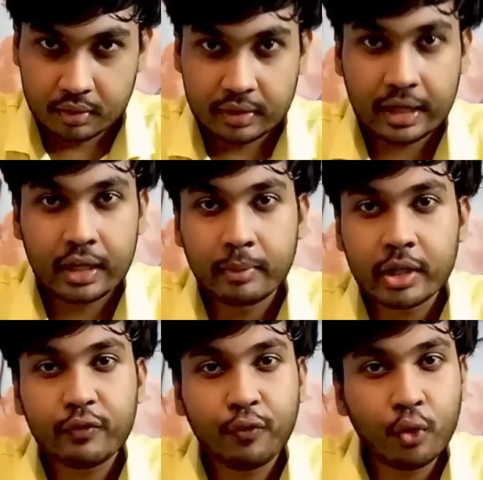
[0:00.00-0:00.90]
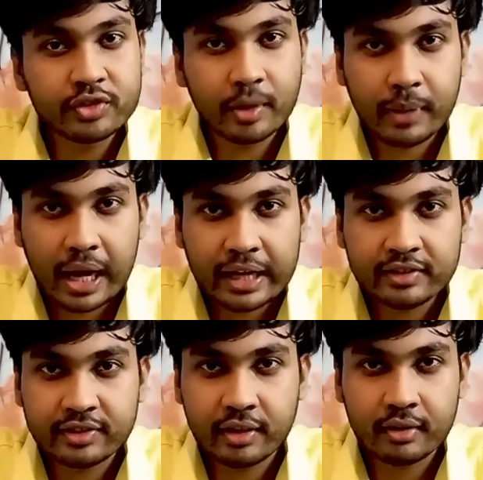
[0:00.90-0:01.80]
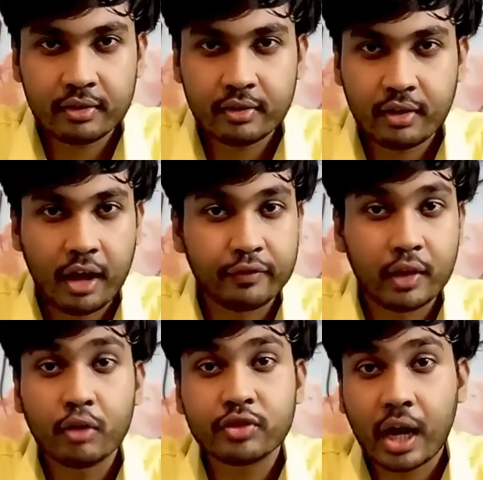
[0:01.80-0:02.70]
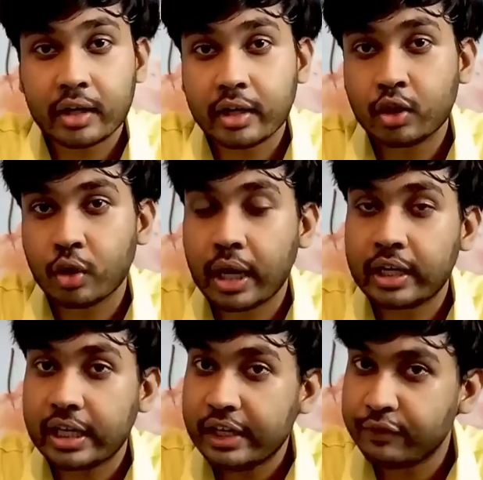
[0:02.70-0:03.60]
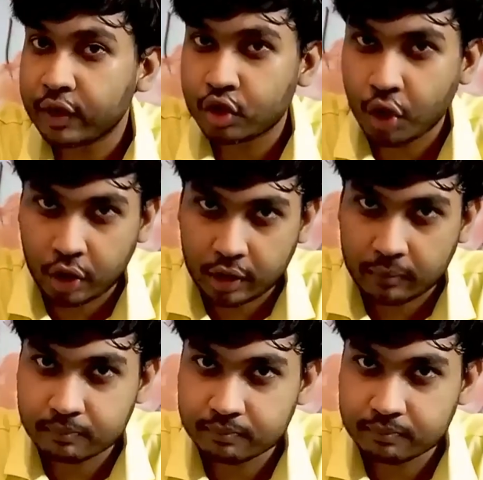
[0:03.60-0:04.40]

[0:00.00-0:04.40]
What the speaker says: Their limited food supplies have now started to get even shorter.